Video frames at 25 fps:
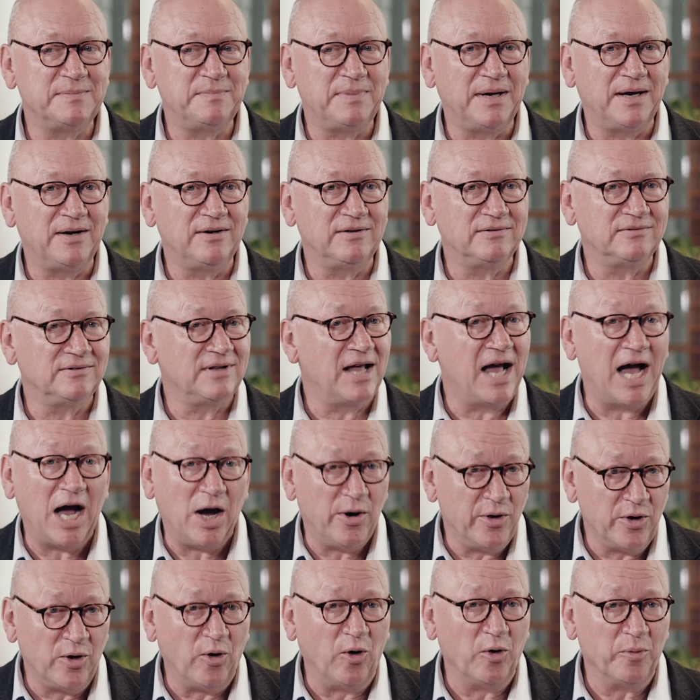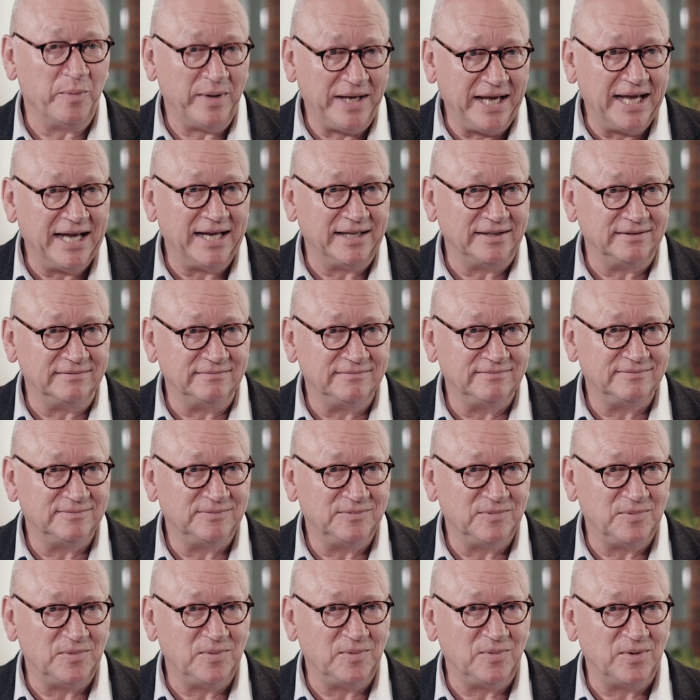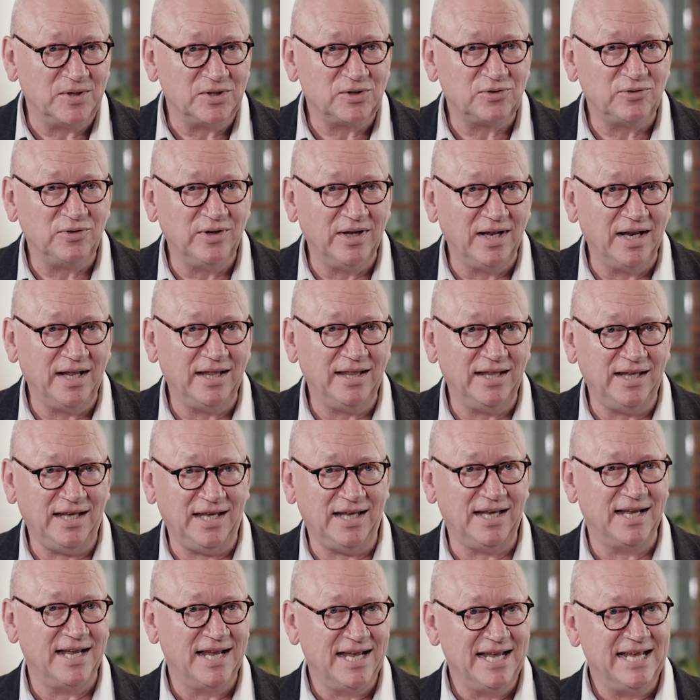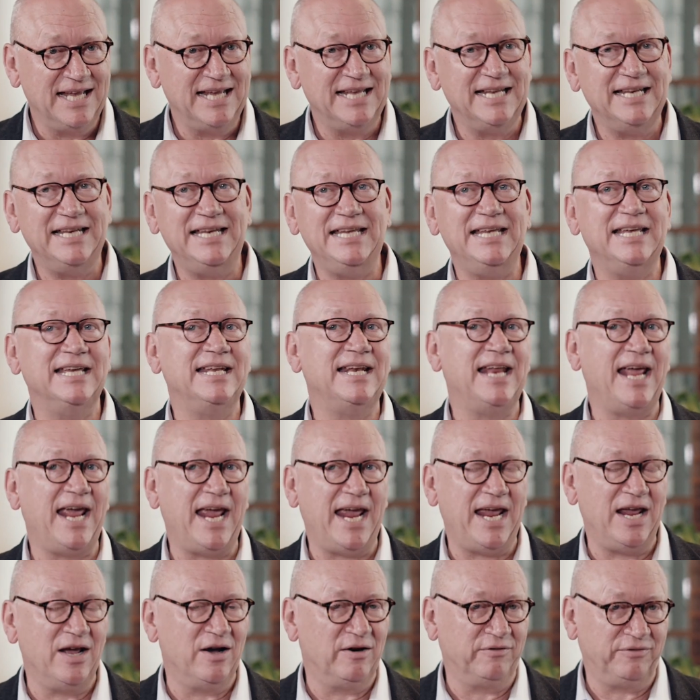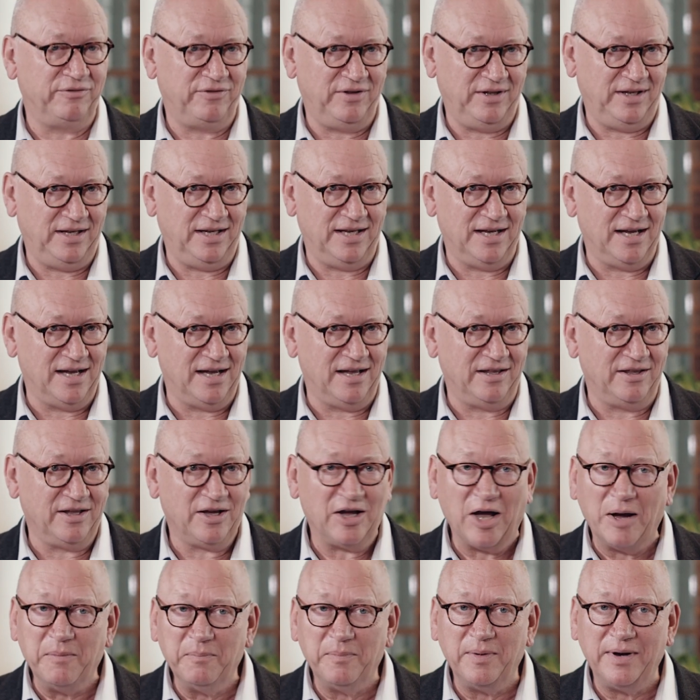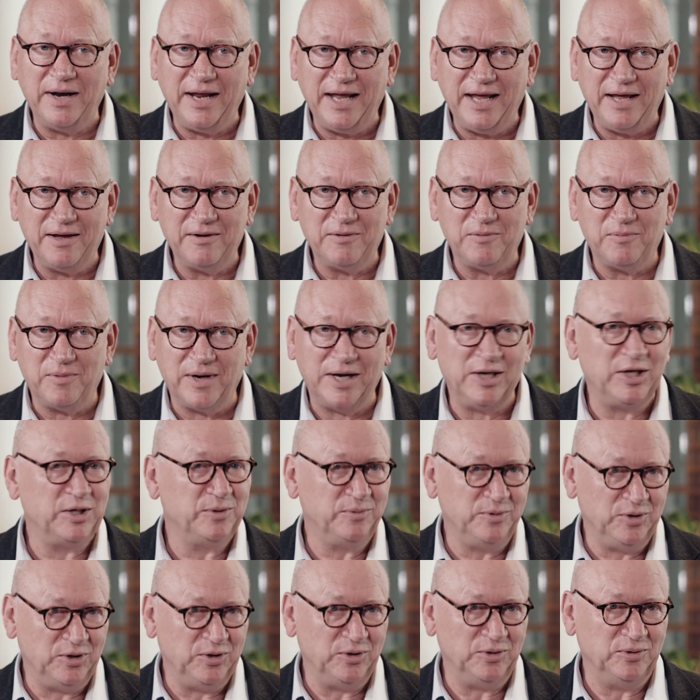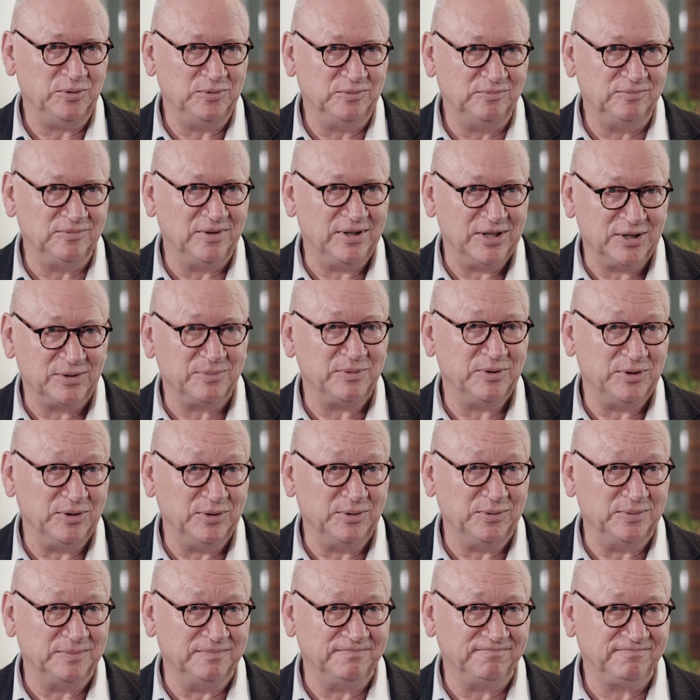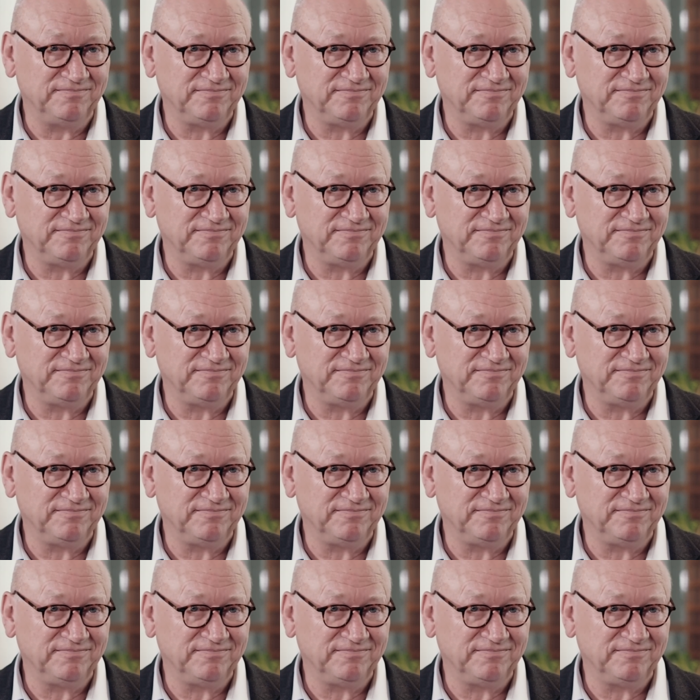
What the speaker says: about how it all began. What's really the DNA of the company? Why do we do as we do?